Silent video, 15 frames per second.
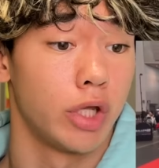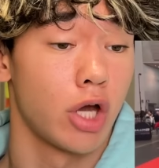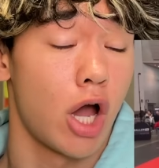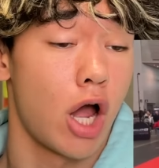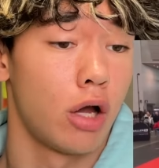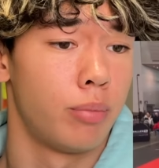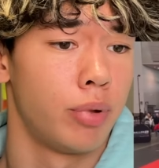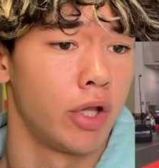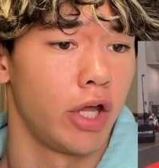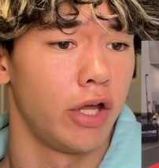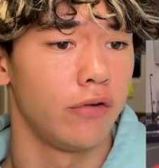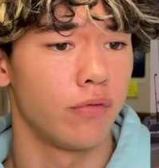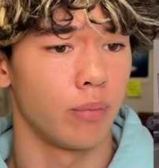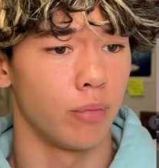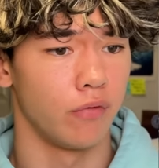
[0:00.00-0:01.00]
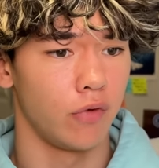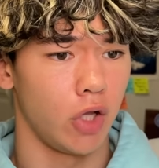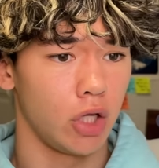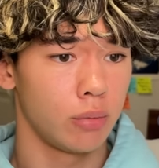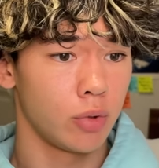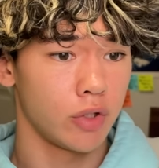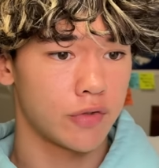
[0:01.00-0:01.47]
got a play from a
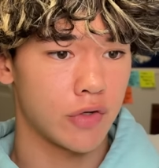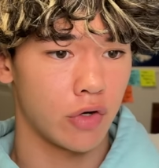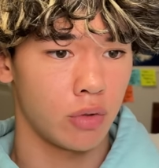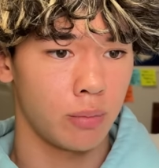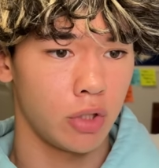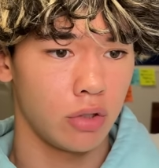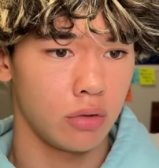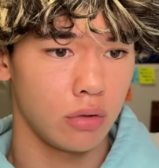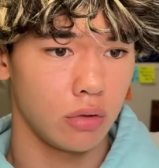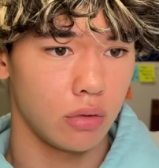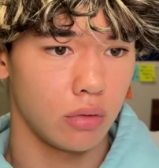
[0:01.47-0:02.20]
volleyball tournament.